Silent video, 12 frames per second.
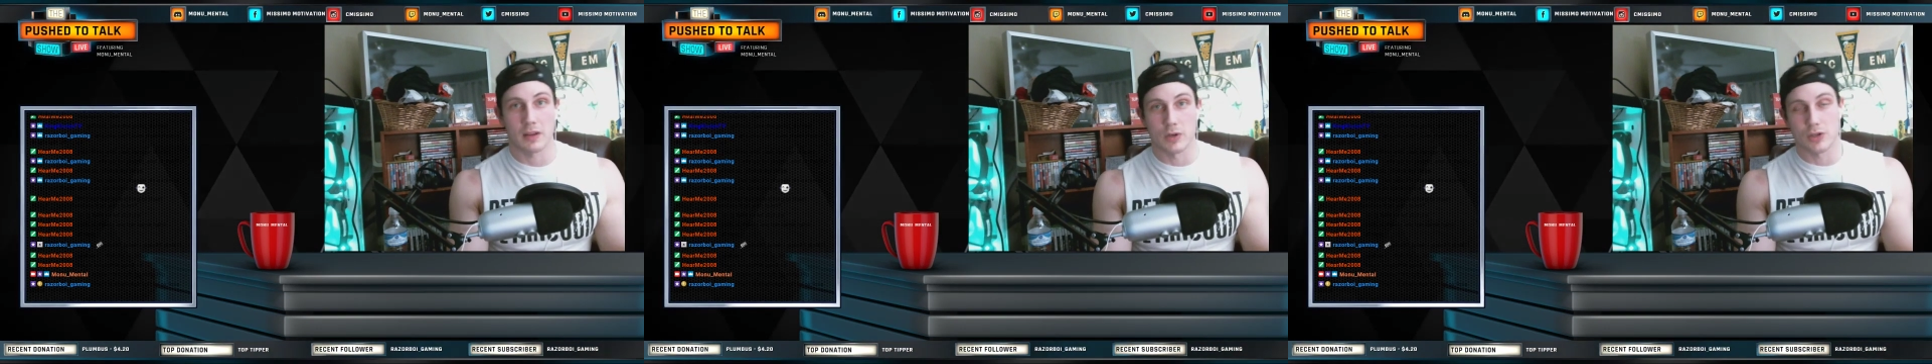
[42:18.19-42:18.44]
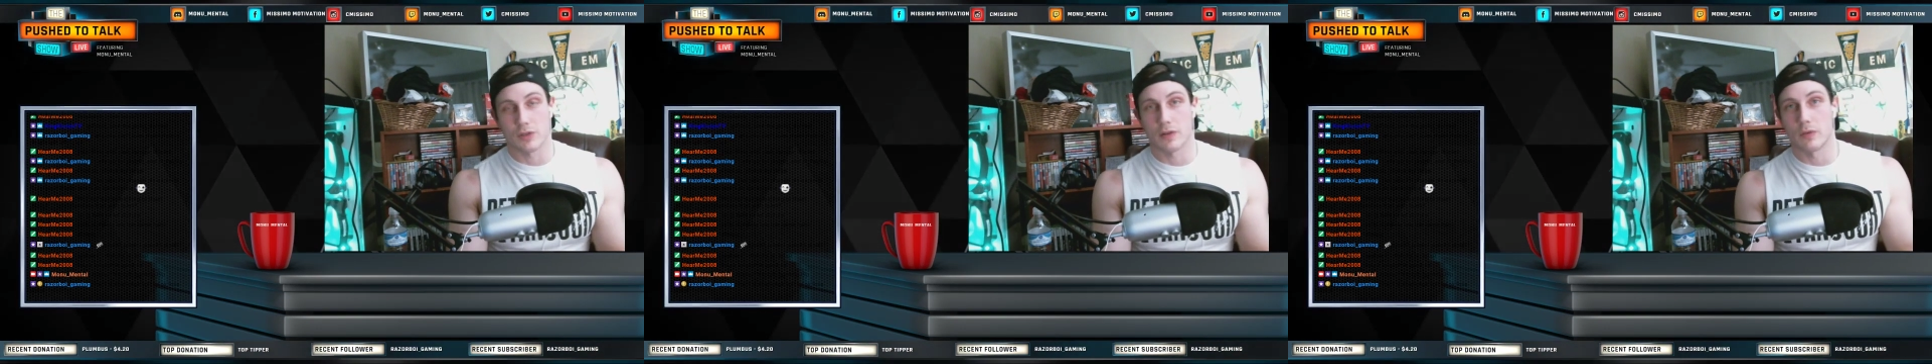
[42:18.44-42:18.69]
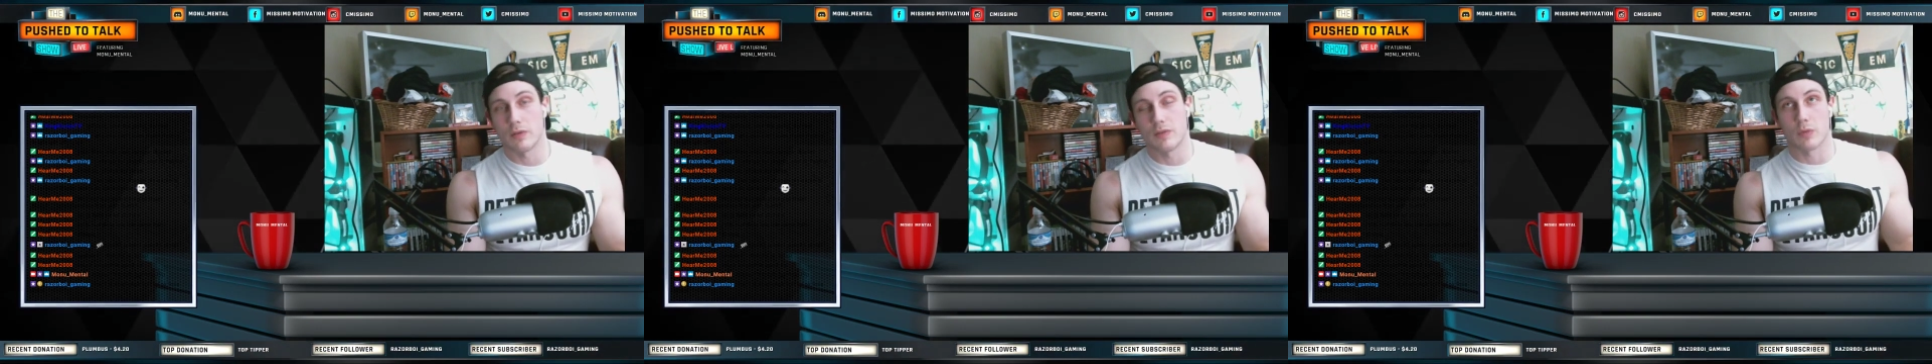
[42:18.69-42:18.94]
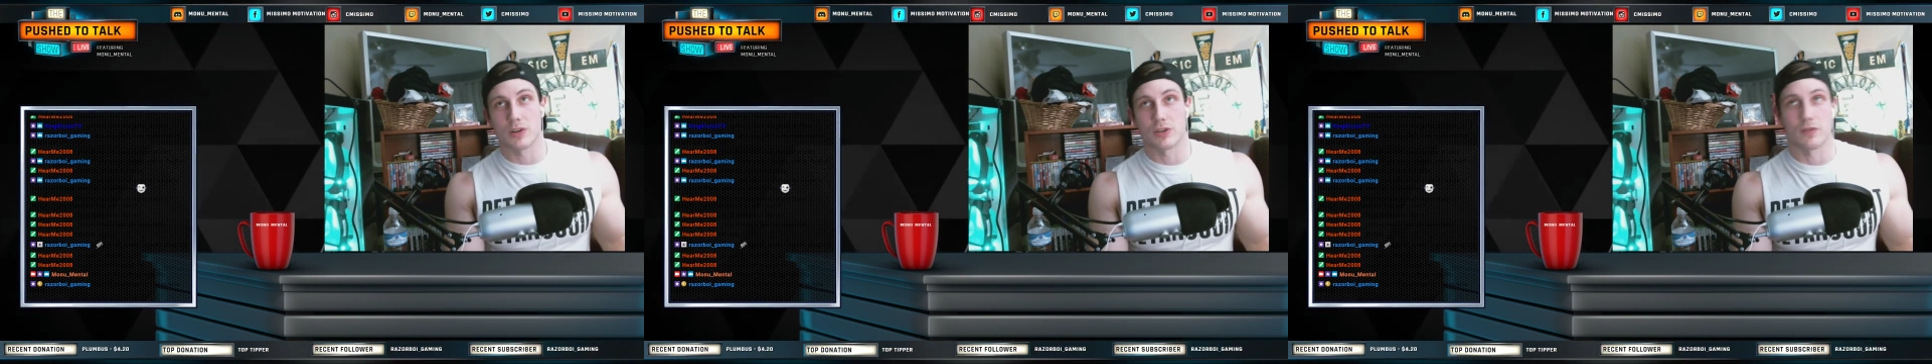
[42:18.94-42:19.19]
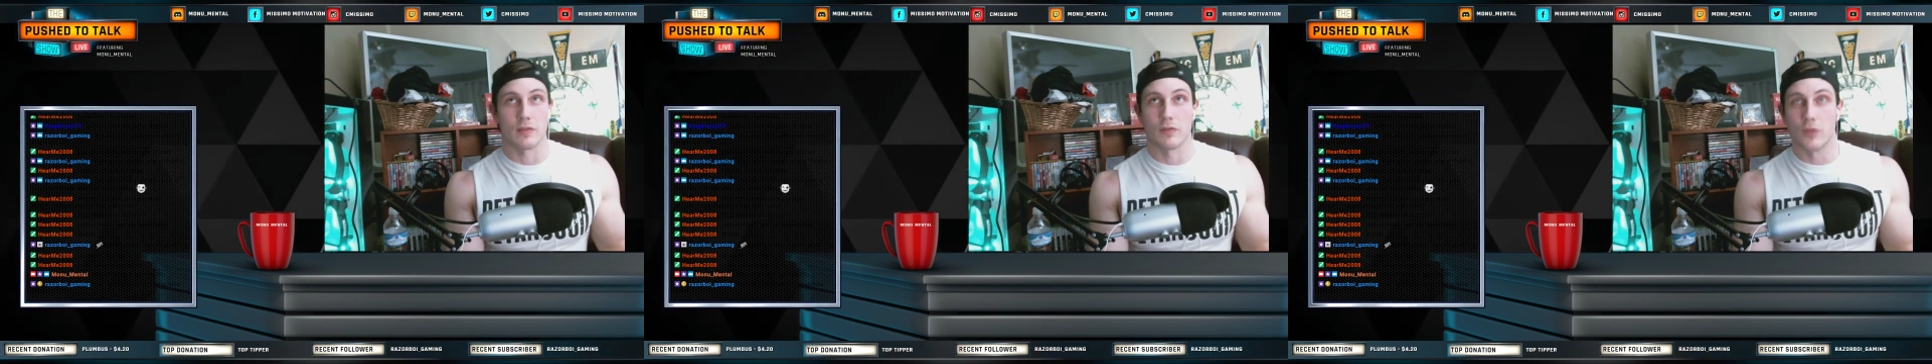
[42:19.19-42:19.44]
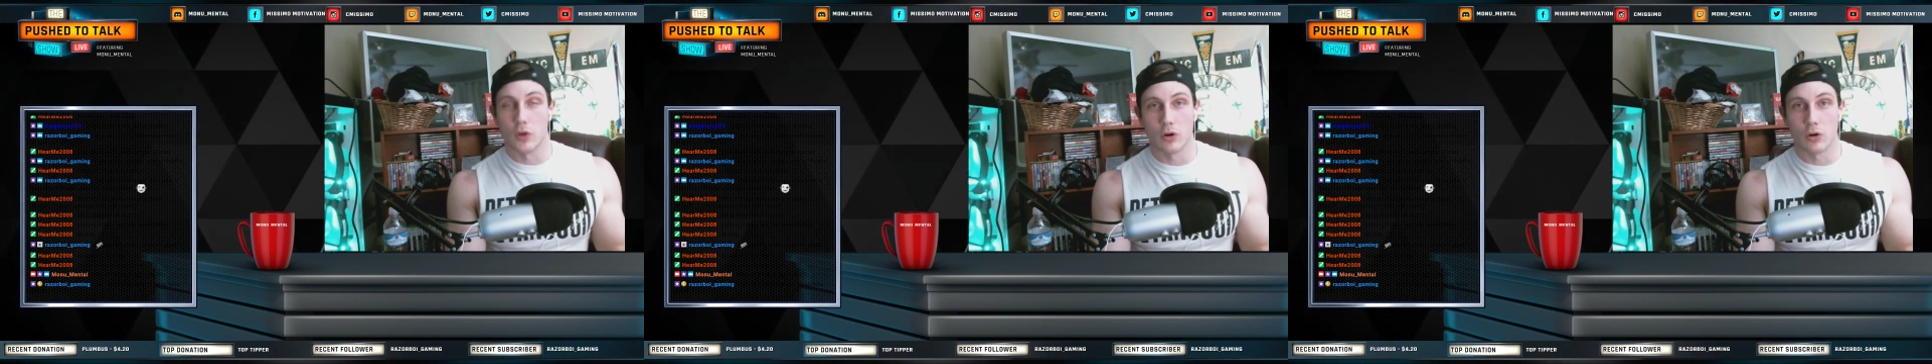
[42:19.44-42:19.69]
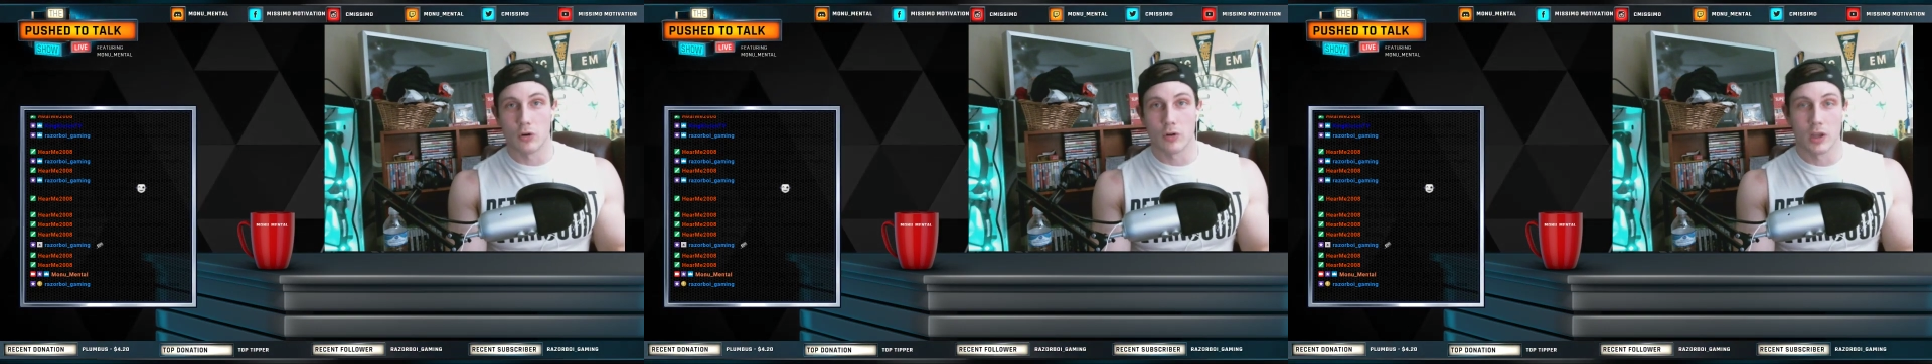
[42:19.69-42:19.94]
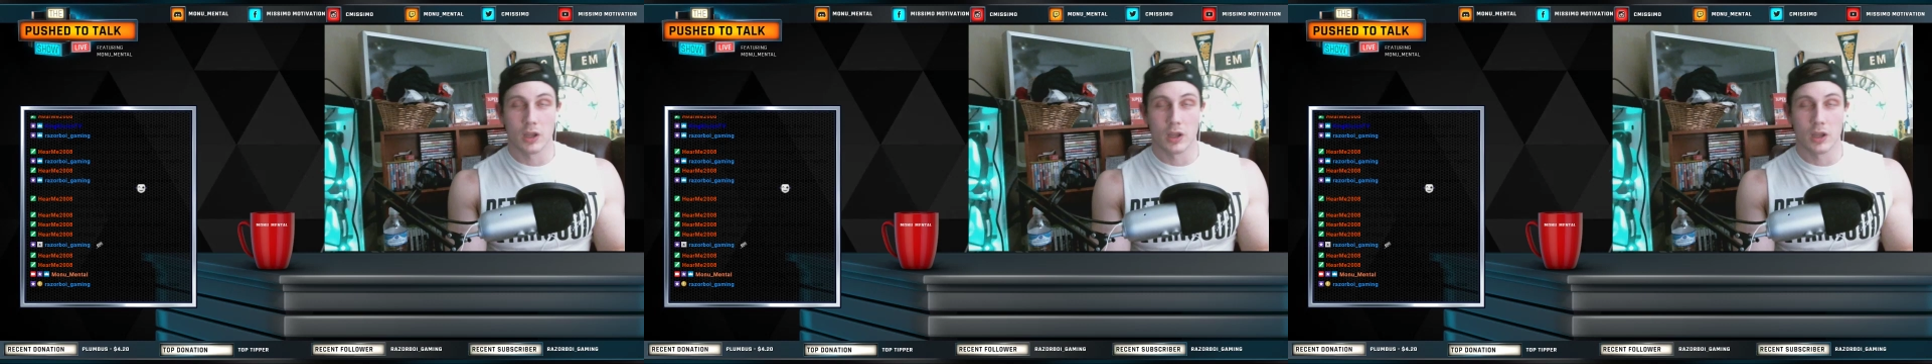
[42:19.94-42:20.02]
What's your favorite? We've done what's your favorite food.